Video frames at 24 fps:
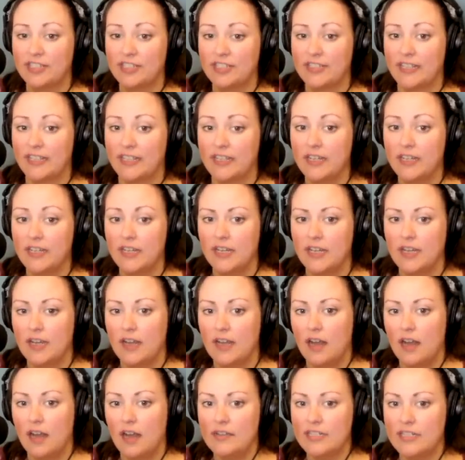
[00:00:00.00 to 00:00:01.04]
She's like,
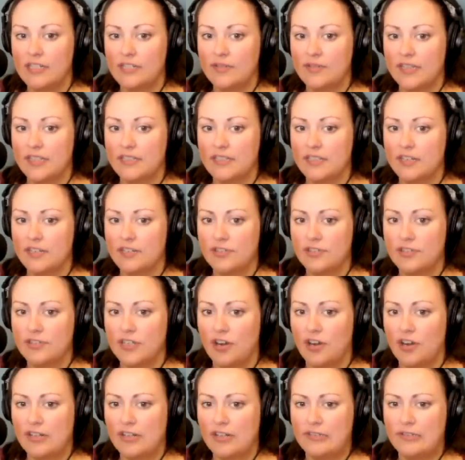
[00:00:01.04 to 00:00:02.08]
"Oh, I just read this
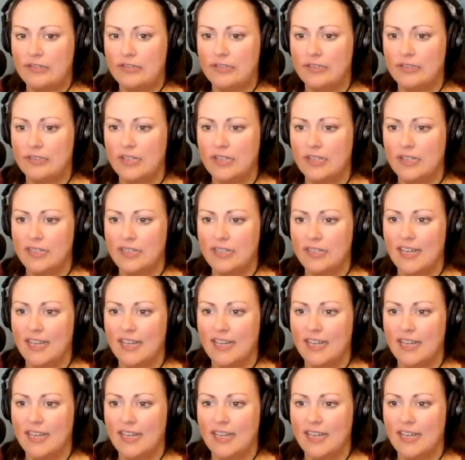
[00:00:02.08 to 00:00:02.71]
interesting article."